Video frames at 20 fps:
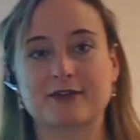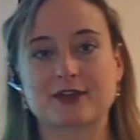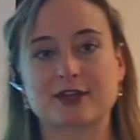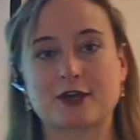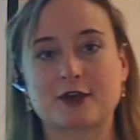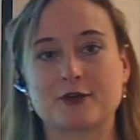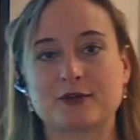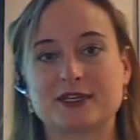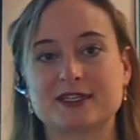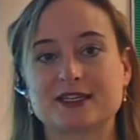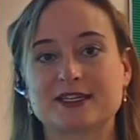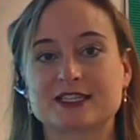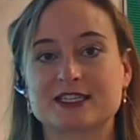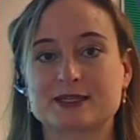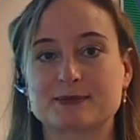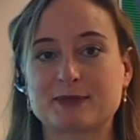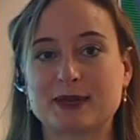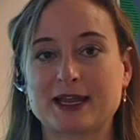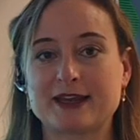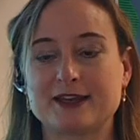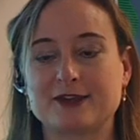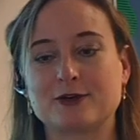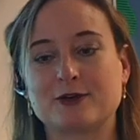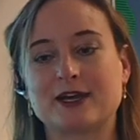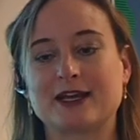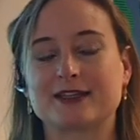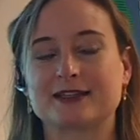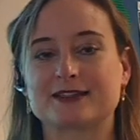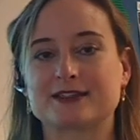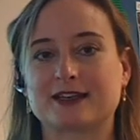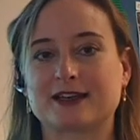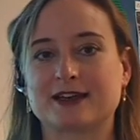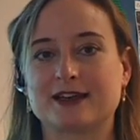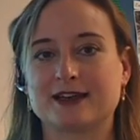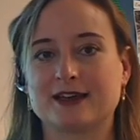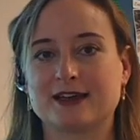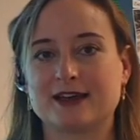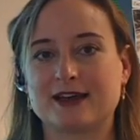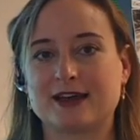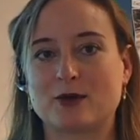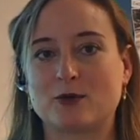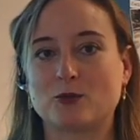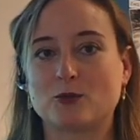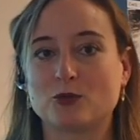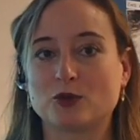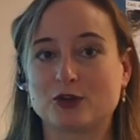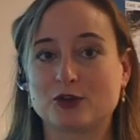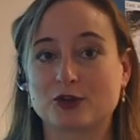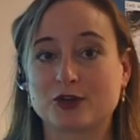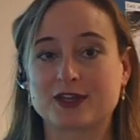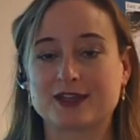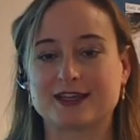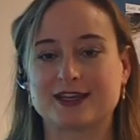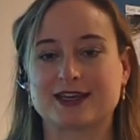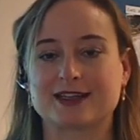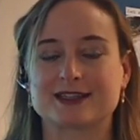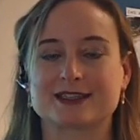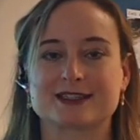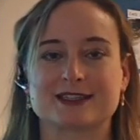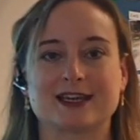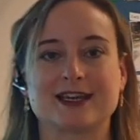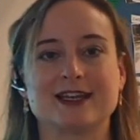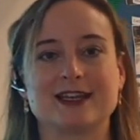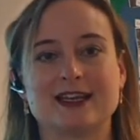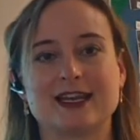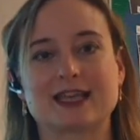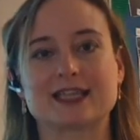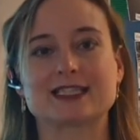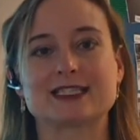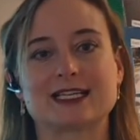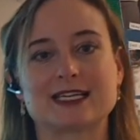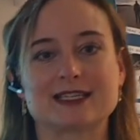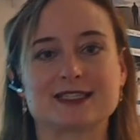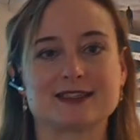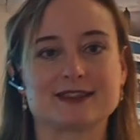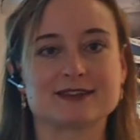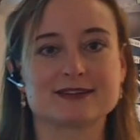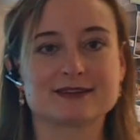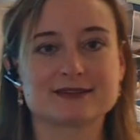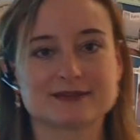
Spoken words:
go at explaining your answer and we'll look at the answer next lesson.